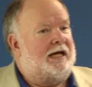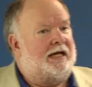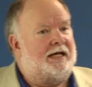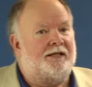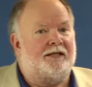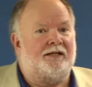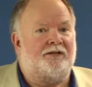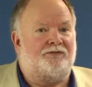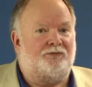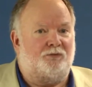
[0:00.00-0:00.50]

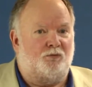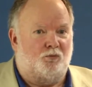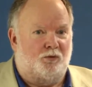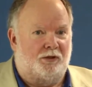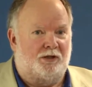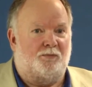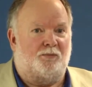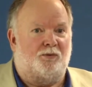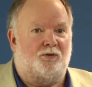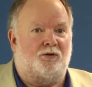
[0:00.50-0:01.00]
in this
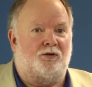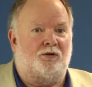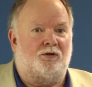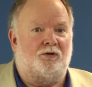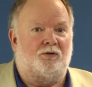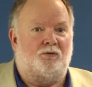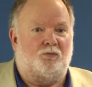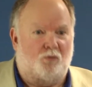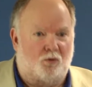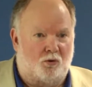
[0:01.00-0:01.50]

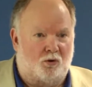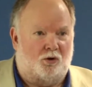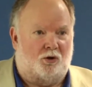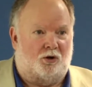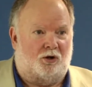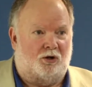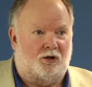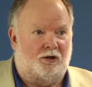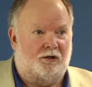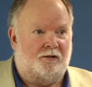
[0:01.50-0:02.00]
winnable
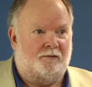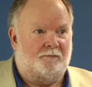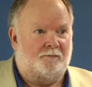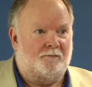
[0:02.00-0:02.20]
war.